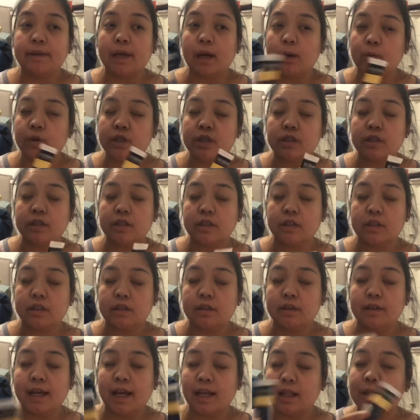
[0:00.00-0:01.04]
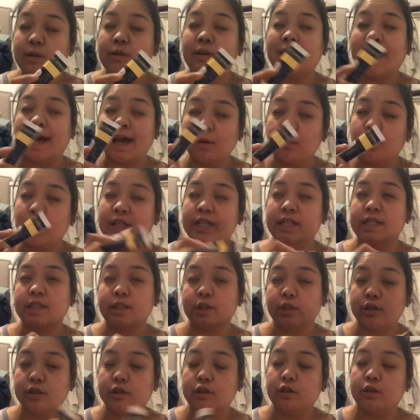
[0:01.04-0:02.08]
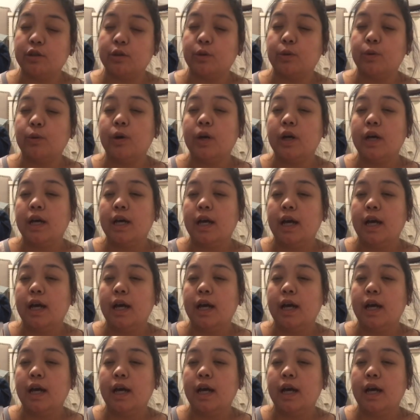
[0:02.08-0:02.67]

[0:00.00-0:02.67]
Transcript: That one good. That that one is good too.